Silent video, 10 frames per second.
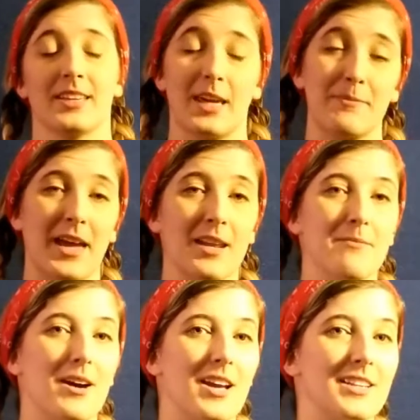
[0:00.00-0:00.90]
Keep that in
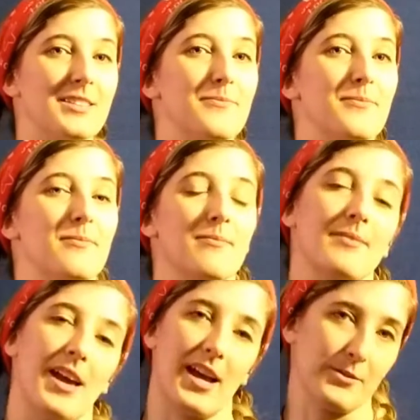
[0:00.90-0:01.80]
mind
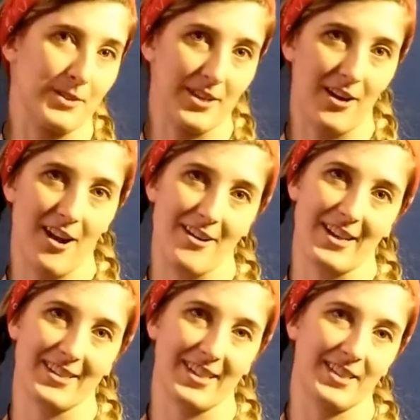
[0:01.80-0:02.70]
as we start our
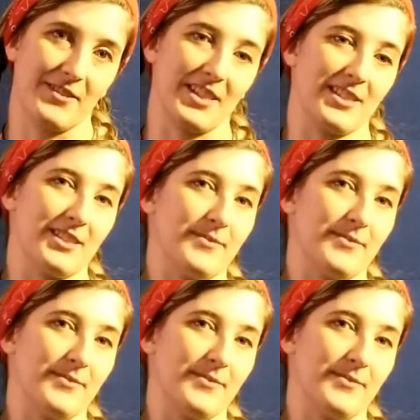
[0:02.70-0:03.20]
next activities.